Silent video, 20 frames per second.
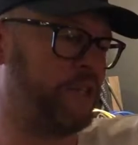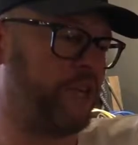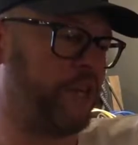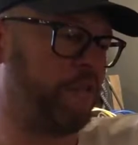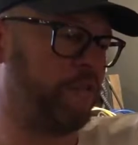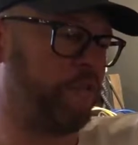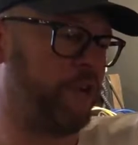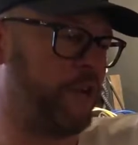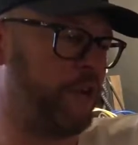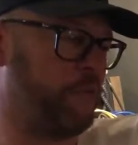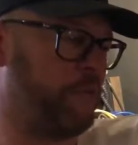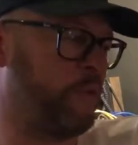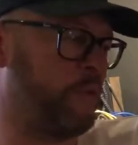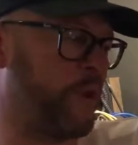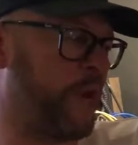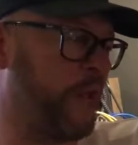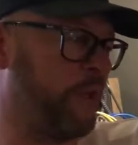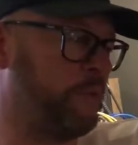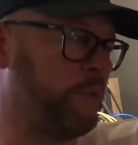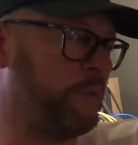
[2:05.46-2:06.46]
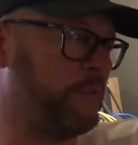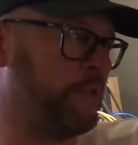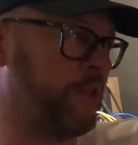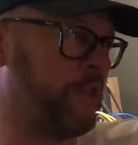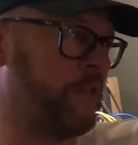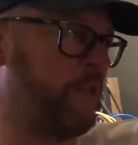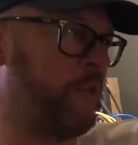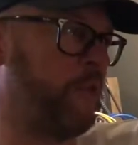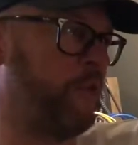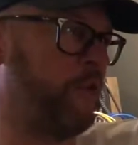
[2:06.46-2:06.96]
had 3 number 1 albums,
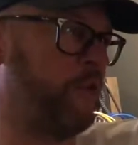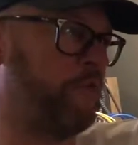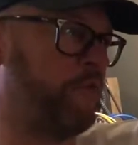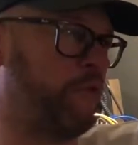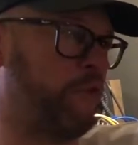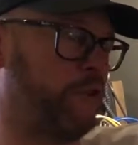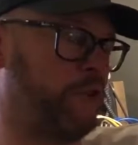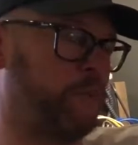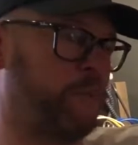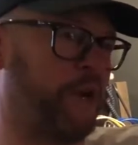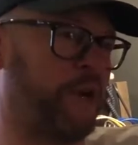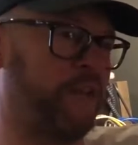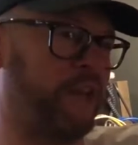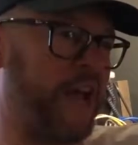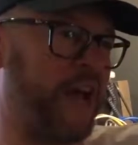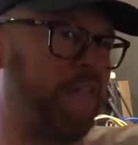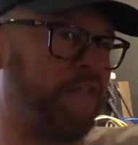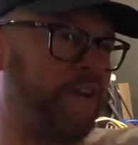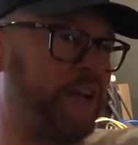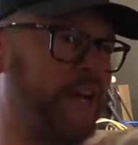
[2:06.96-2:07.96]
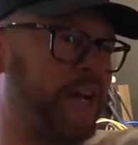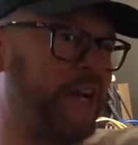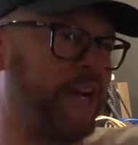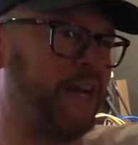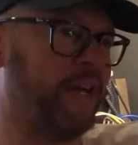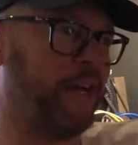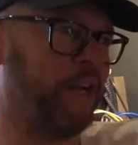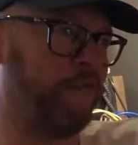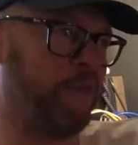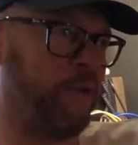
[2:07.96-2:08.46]
and then we were approached by the FA.
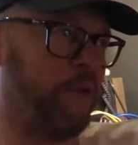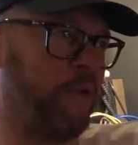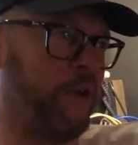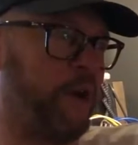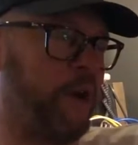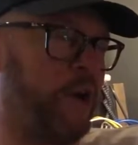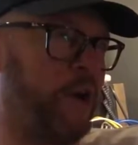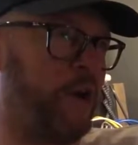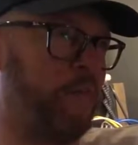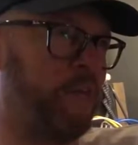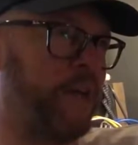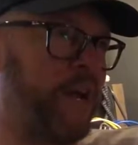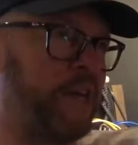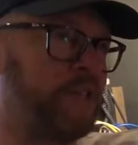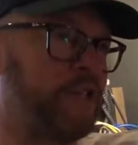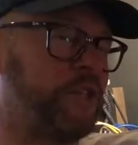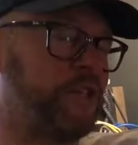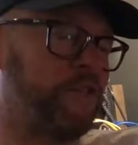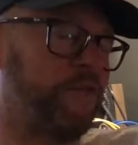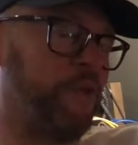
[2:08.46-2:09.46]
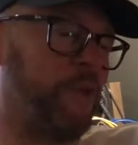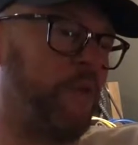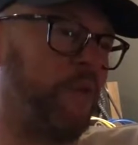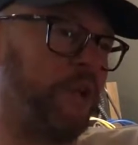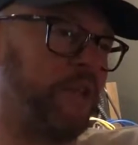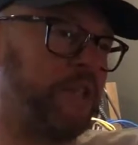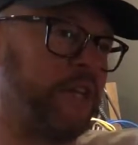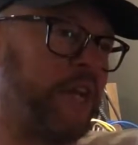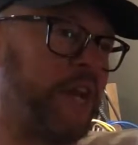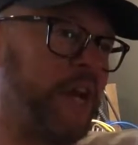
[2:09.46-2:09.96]
They asked us if we
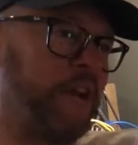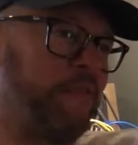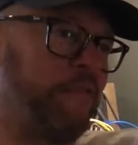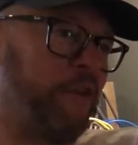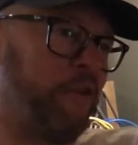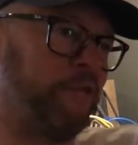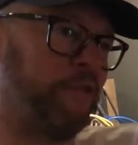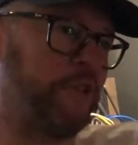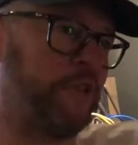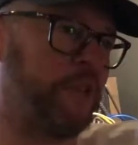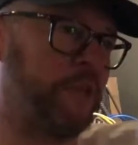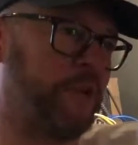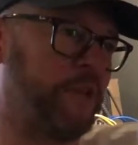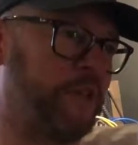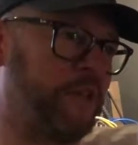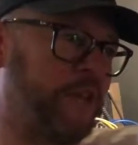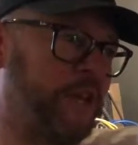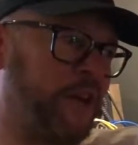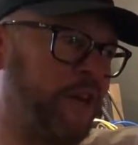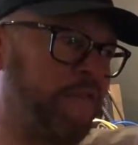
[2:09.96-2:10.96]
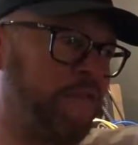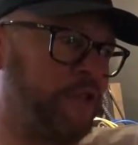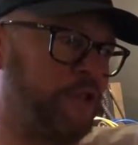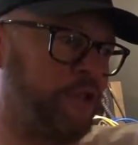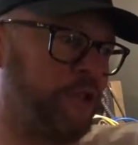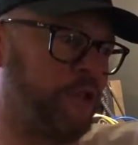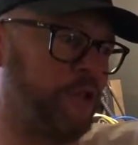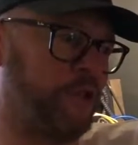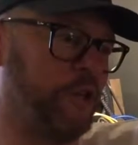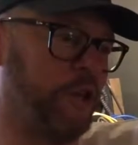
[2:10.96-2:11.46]
wanted to get involved in doing the
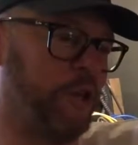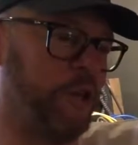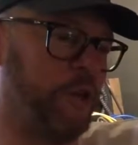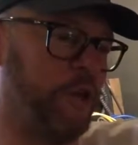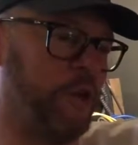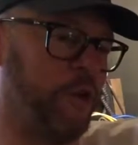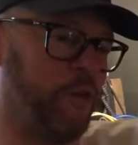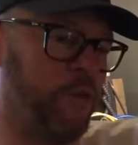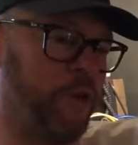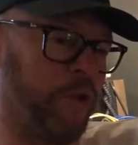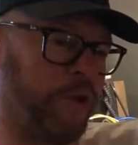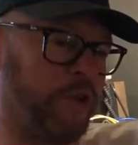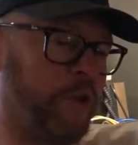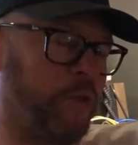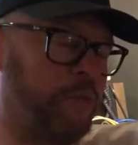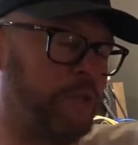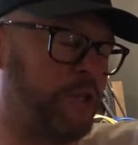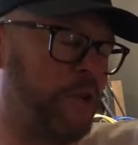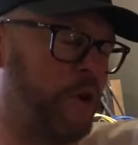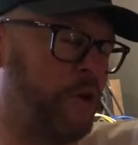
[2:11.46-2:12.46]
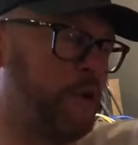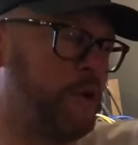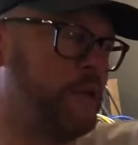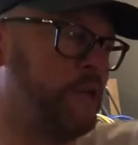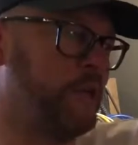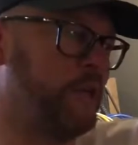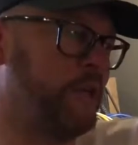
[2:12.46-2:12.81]
official World Cup song,